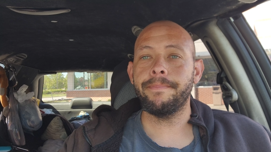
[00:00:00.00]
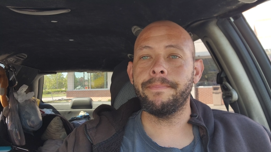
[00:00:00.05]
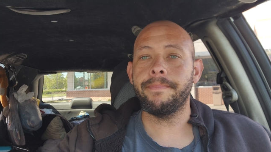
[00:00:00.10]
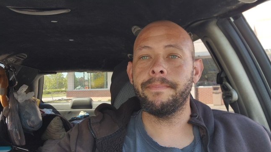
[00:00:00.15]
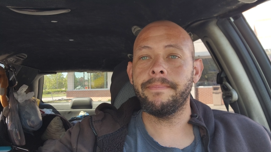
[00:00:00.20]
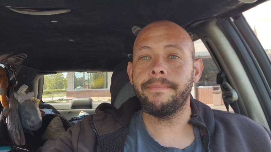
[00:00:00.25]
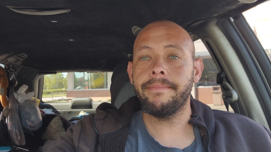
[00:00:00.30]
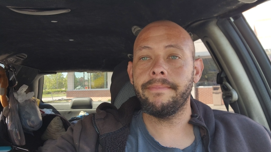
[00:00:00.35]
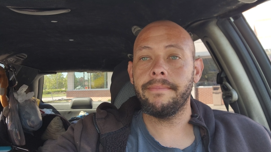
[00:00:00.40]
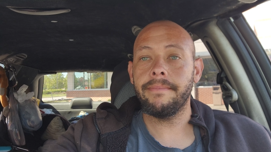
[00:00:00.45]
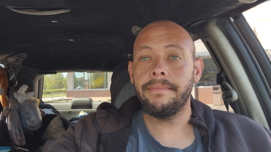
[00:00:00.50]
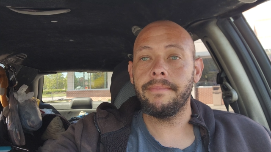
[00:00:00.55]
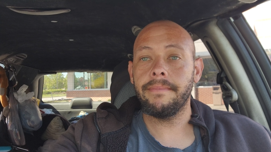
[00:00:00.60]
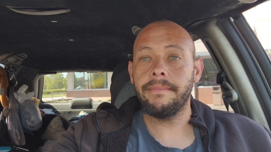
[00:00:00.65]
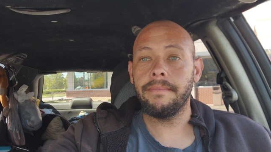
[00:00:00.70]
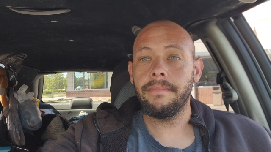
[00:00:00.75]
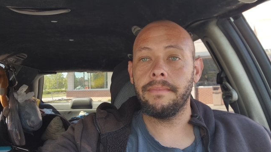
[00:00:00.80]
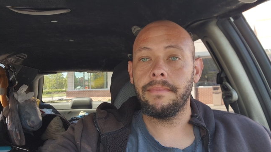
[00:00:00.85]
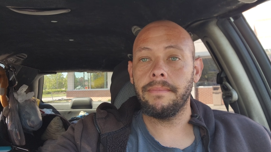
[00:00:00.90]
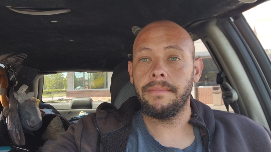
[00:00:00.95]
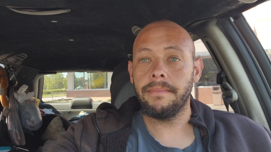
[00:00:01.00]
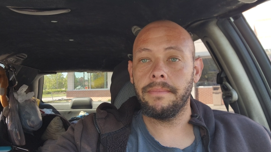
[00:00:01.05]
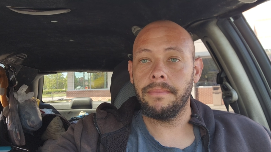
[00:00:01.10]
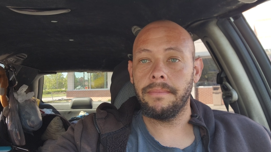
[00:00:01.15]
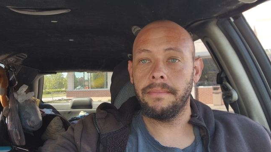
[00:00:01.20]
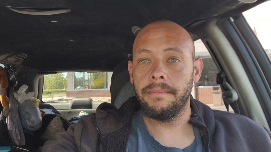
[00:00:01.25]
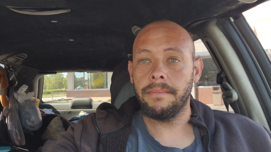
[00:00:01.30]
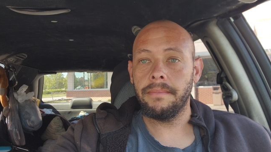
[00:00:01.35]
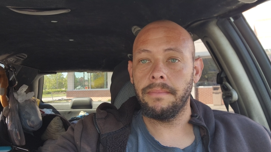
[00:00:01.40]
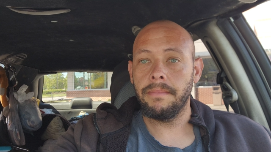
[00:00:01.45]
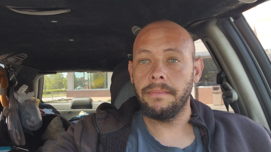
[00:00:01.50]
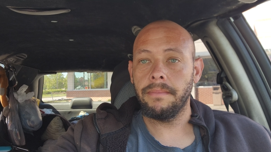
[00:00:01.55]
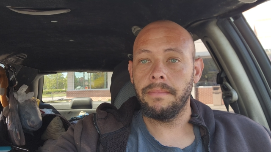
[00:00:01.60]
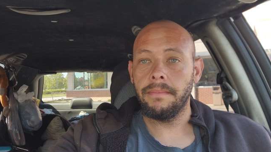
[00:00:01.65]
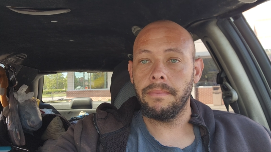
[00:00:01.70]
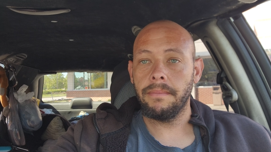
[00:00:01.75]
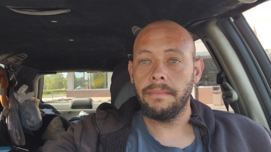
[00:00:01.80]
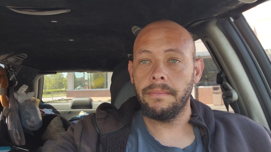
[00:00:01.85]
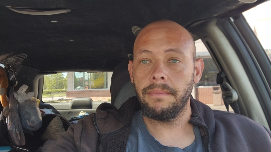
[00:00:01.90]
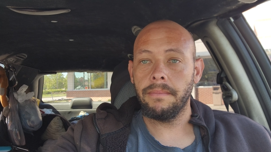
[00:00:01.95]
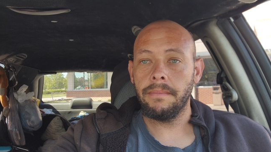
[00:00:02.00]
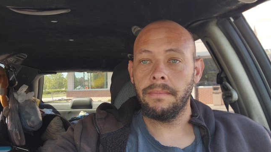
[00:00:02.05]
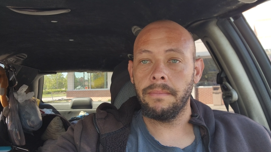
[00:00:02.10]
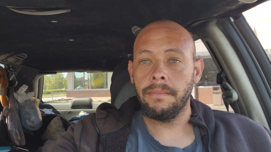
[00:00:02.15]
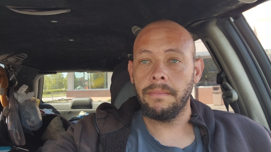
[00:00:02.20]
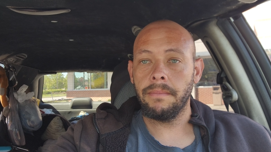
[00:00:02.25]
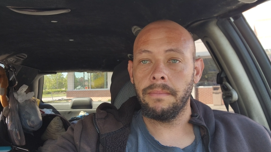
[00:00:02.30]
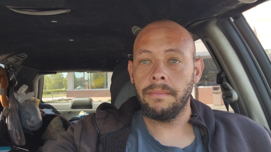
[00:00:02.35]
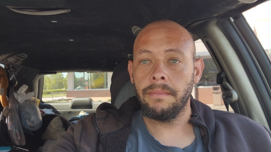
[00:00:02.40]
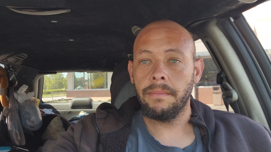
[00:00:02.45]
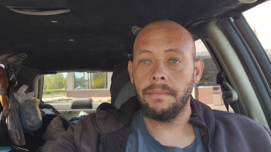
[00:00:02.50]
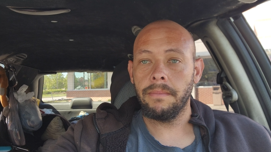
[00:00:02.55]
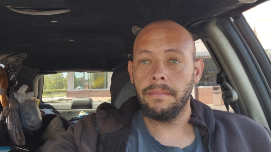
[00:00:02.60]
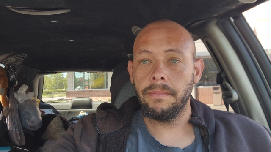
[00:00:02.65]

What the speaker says: (silence)